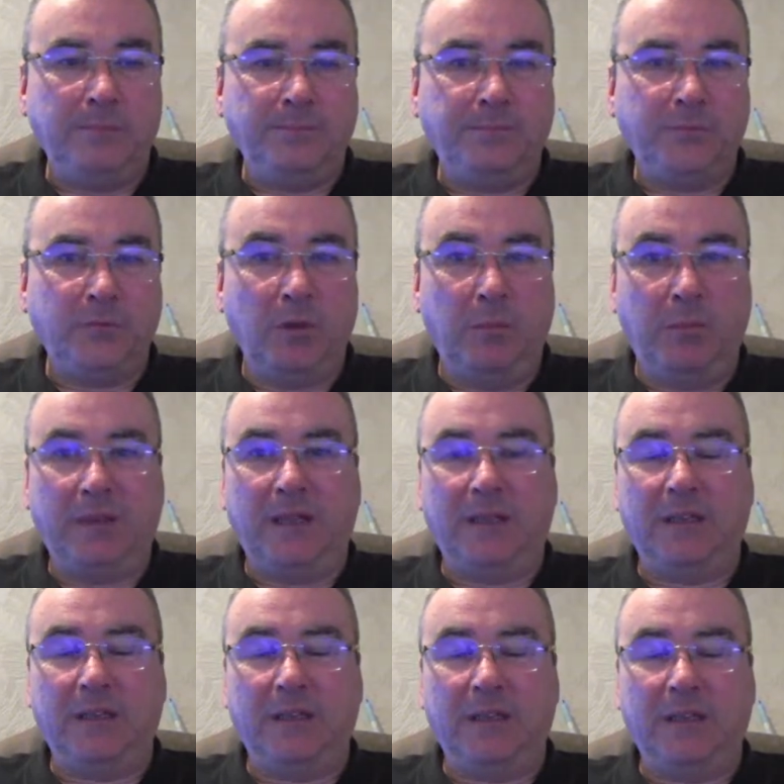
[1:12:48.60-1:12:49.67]
Could be that
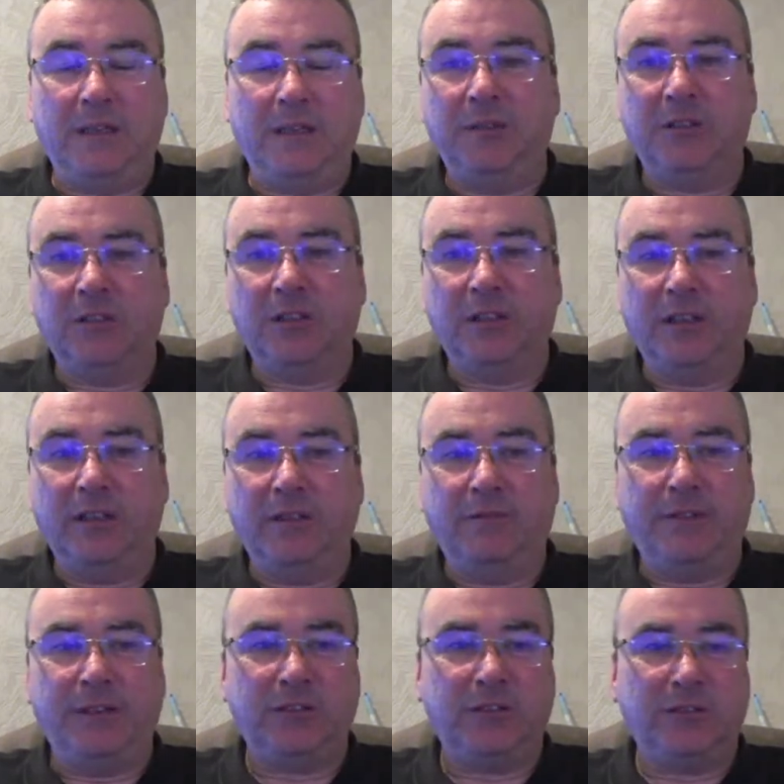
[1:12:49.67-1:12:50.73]
little tributary you
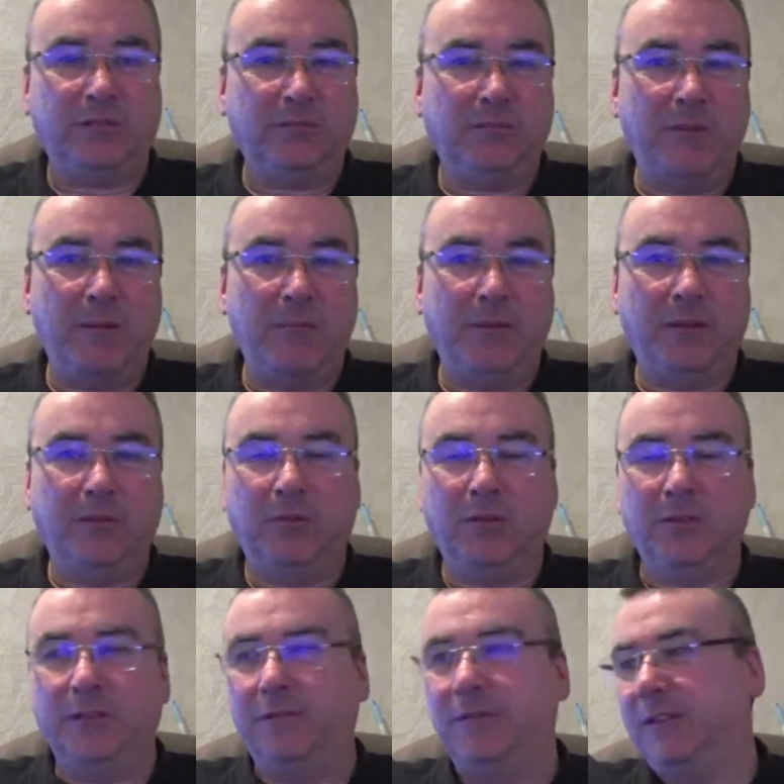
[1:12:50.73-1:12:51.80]
fished. Remember the
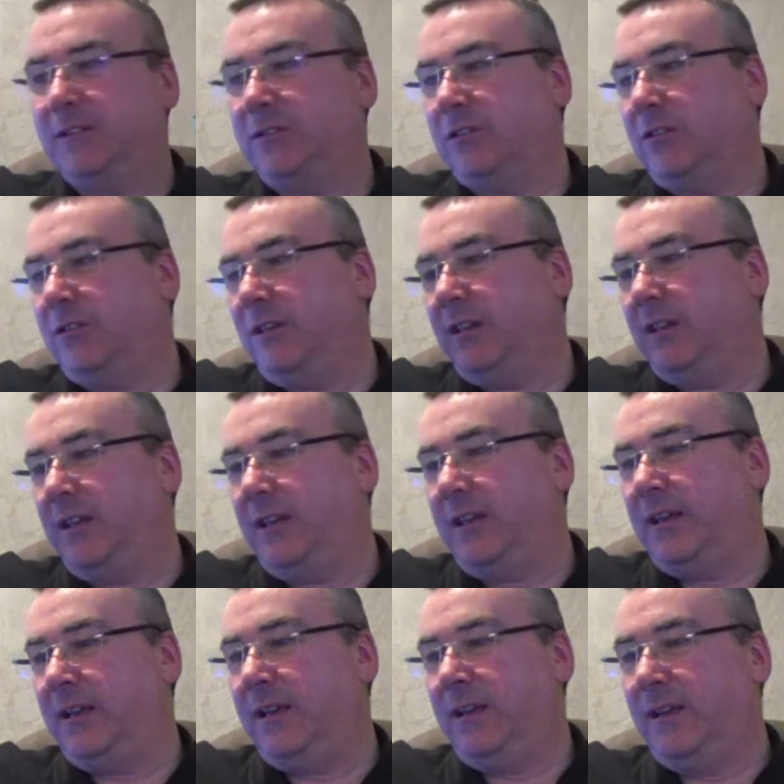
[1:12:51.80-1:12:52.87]
one you fished on
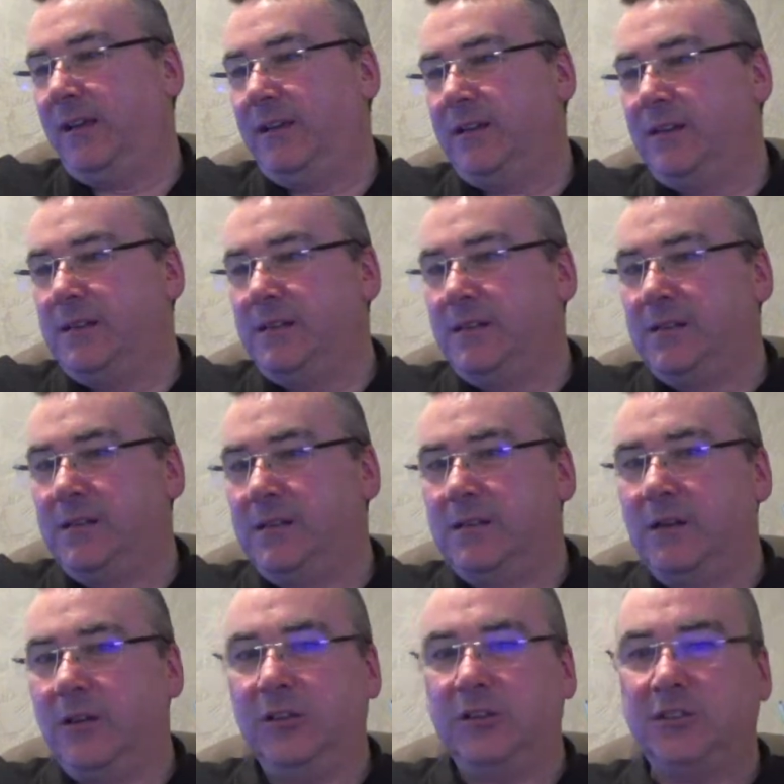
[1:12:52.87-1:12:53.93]
the
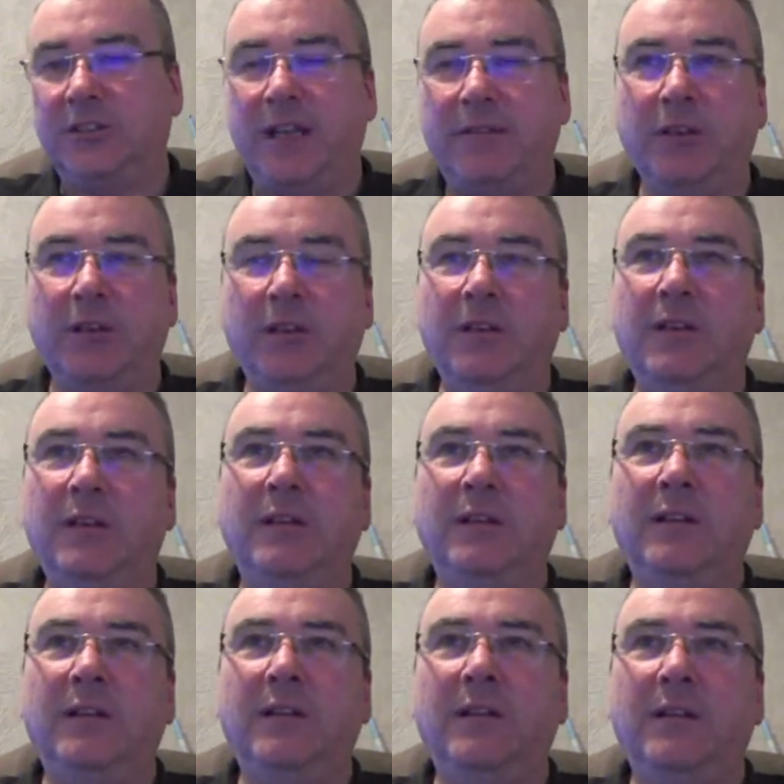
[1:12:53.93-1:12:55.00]
Severn?
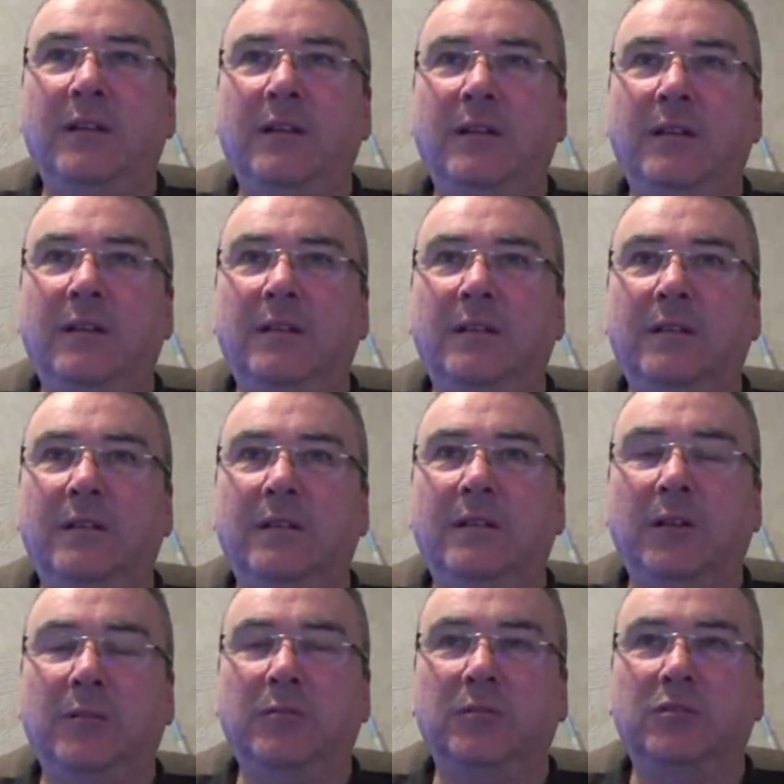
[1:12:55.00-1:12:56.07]
The one
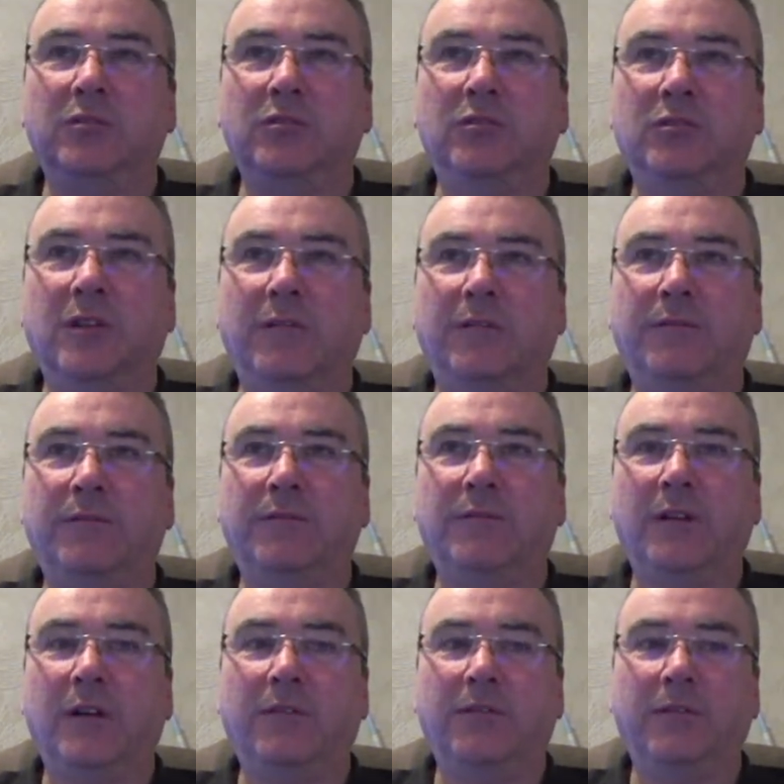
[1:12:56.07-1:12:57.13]
that was just off
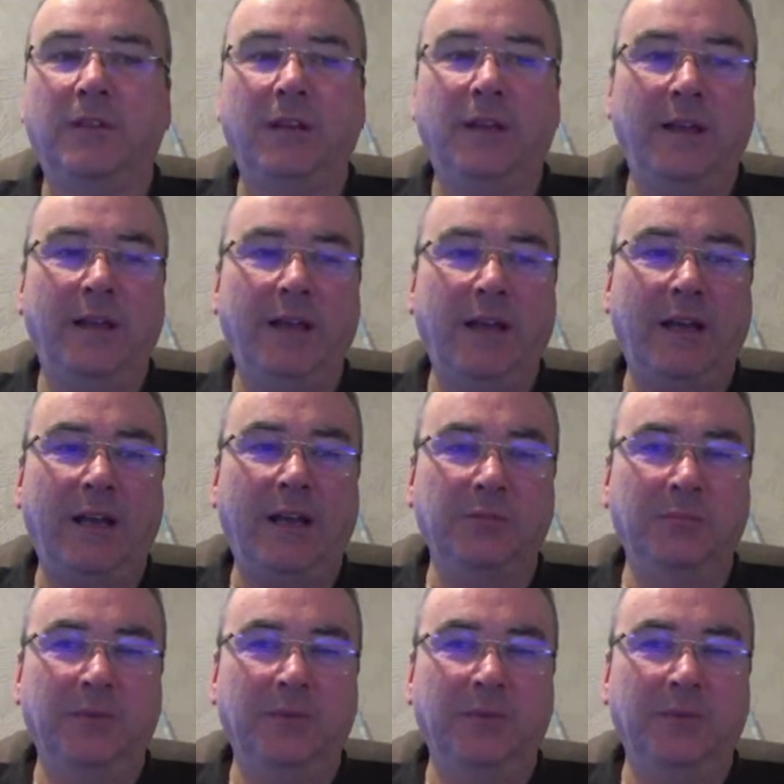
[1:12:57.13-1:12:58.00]
the Atcham.